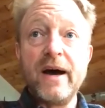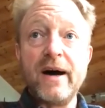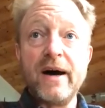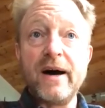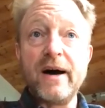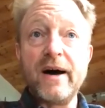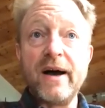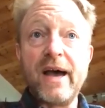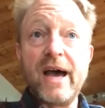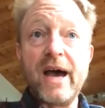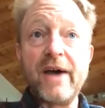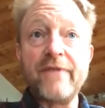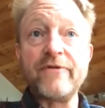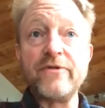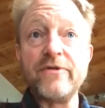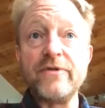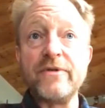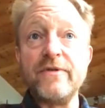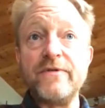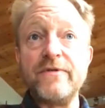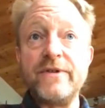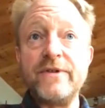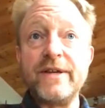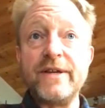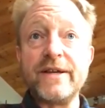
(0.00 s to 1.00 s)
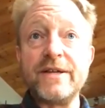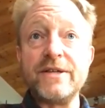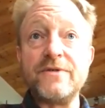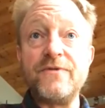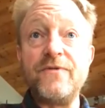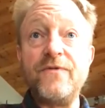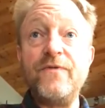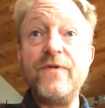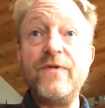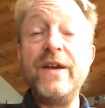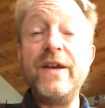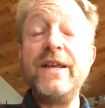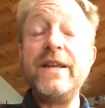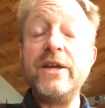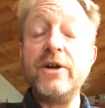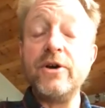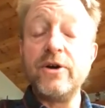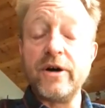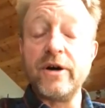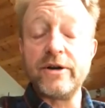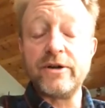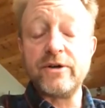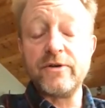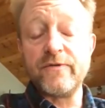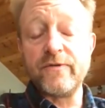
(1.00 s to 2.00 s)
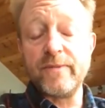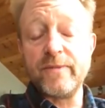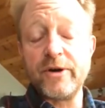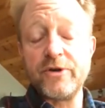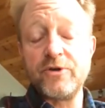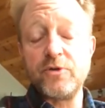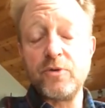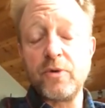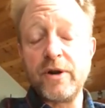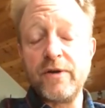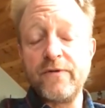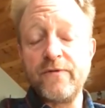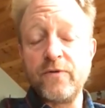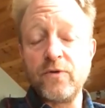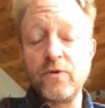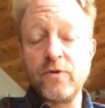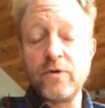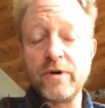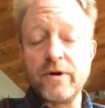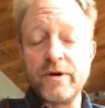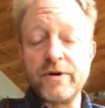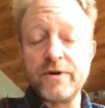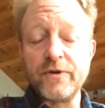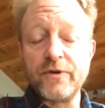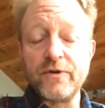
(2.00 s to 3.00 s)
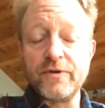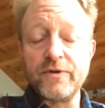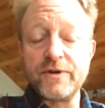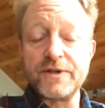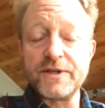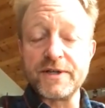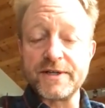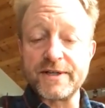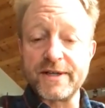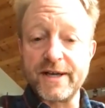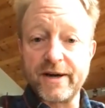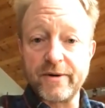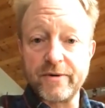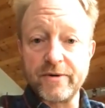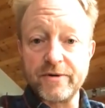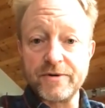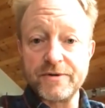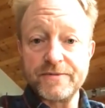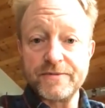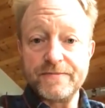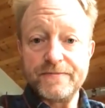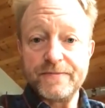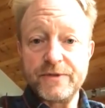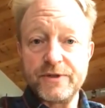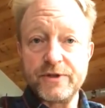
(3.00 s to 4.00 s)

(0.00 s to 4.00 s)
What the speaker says: after the tick is feeding on you for about 24 to 36 hours.